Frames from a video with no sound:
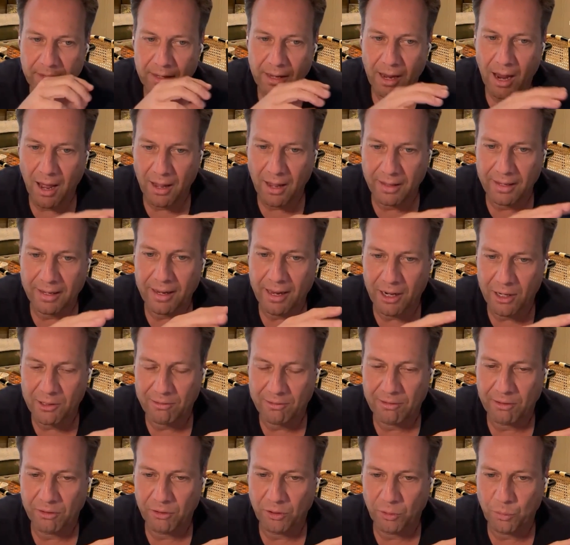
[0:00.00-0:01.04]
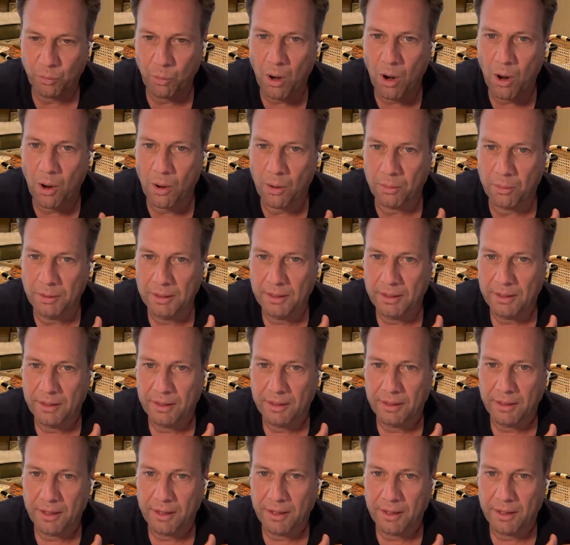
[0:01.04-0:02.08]
other categories as well,
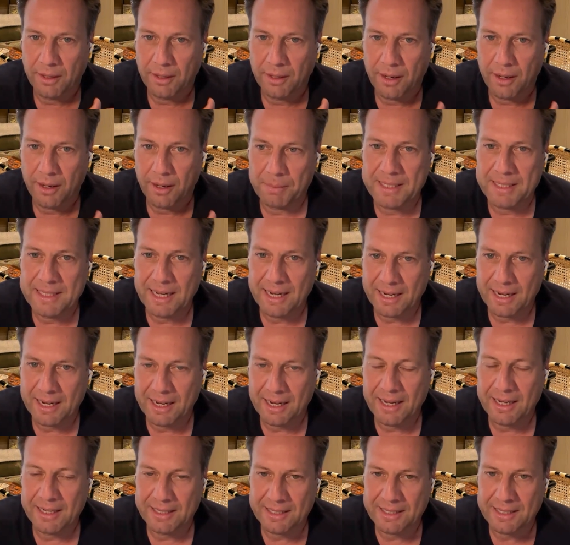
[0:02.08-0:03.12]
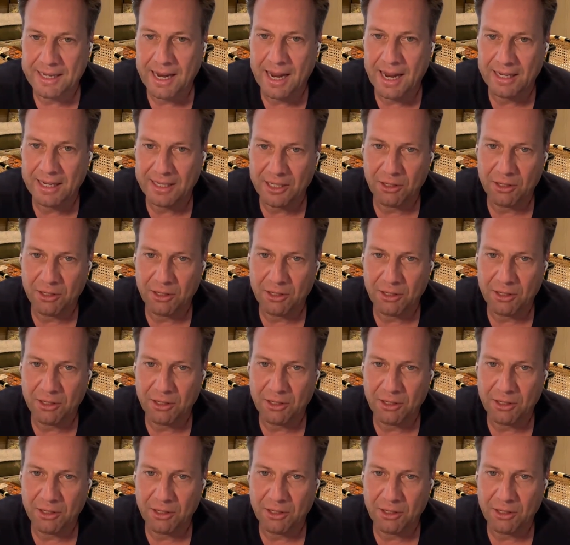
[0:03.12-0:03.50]
particularly in SaaS,